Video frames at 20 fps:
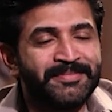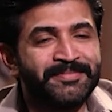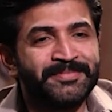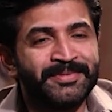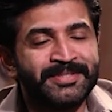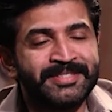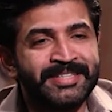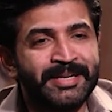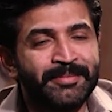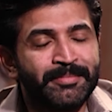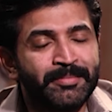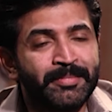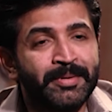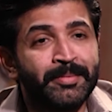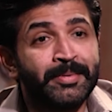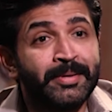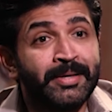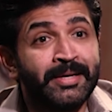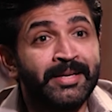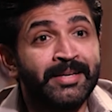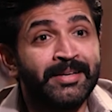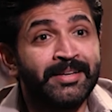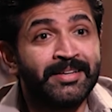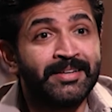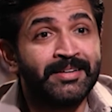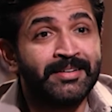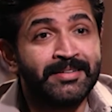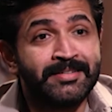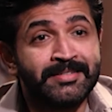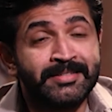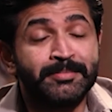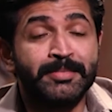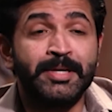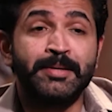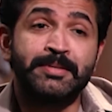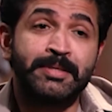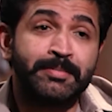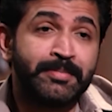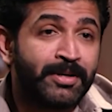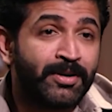First time maybe
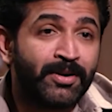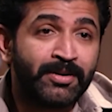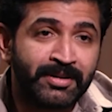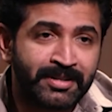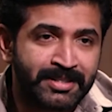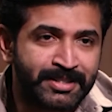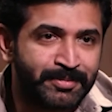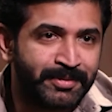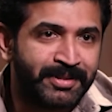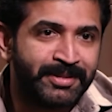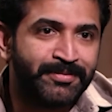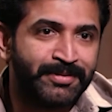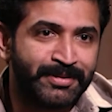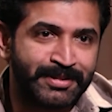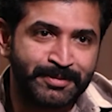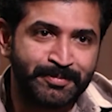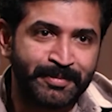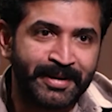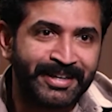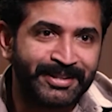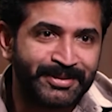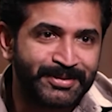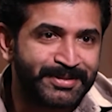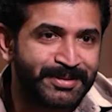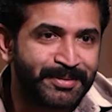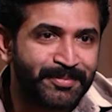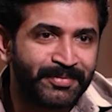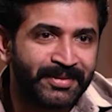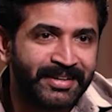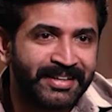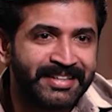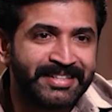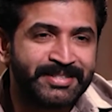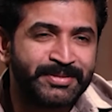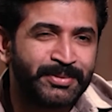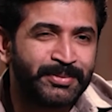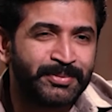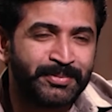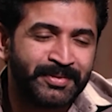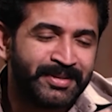sometimes I may not give respect or something,
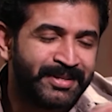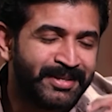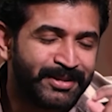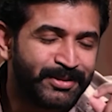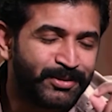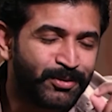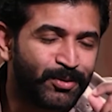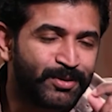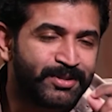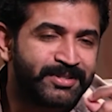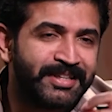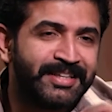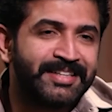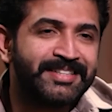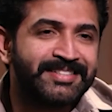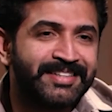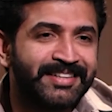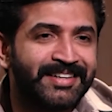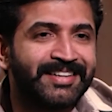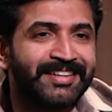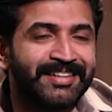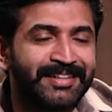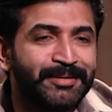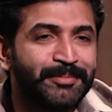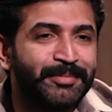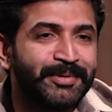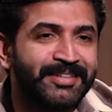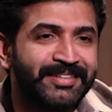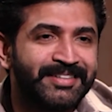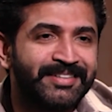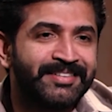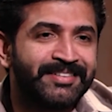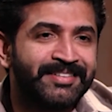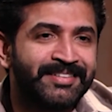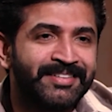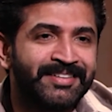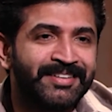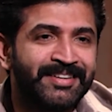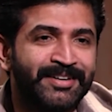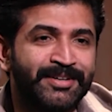so those things are a little bit
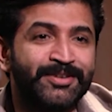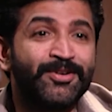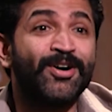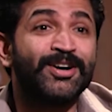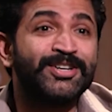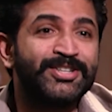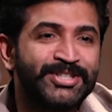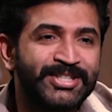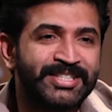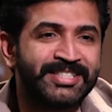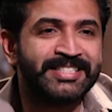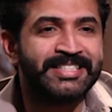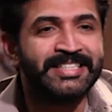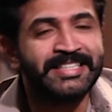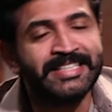conscious.